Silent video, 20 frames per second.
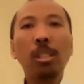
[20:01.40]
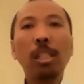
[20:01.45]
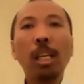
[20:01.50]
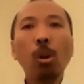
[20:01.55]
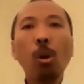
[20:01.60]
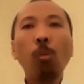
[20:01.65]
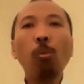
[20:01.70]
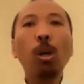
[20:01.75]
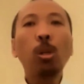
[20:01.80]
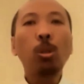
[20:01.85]
they
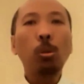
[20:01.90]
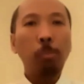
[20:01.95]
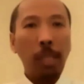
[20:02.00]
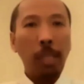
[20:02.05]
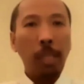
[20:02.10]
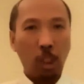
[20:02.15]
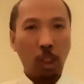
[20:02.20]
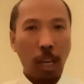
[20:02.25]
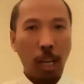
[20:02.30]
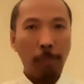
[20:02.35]
don't want to be
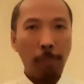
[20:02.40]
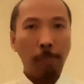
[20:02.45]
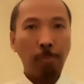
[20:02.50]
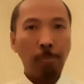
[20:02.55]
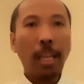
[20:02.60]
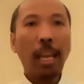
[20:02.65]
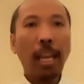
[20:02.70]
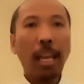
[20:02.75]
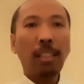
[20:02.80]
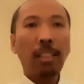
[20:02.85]
ashamed
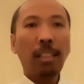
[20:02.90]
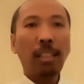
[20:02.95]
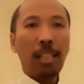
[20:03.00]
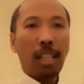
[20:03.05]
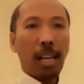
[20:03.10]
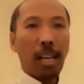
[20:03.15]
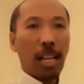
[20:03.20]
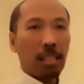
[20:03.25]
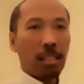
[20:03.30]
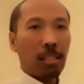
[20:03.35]
at the
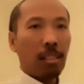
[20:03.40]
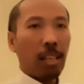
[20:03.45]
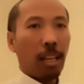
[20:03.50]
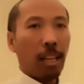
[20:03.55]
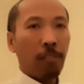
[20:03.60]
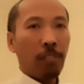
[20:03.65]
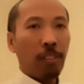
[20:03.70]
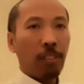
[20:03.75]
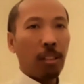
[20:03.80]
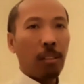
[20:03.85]
international
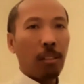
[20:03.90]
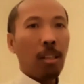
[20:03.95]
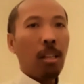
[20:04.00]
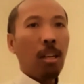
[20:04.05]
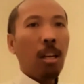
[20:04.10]
level.